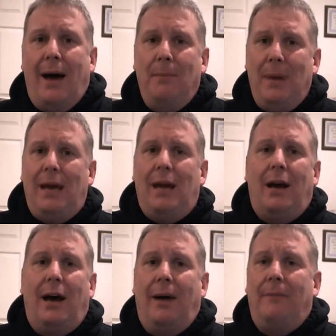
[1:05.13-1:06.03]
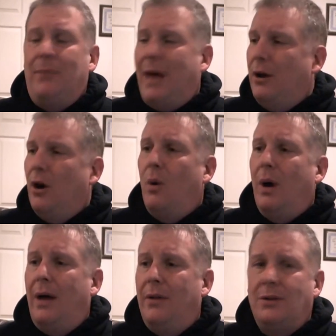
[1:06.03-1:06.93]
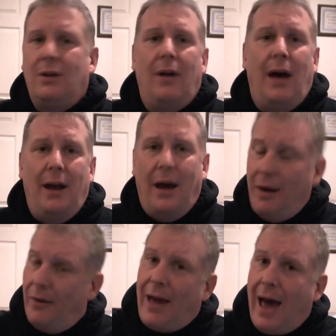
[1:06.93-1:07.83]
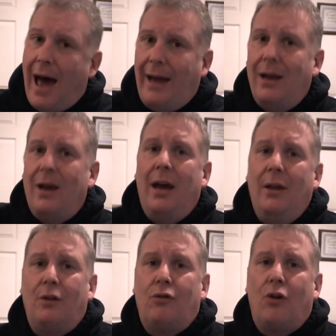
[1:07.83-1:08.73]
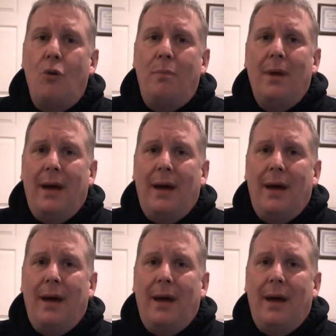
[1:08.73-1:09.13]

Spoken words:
Me and I know there's another guy in the group,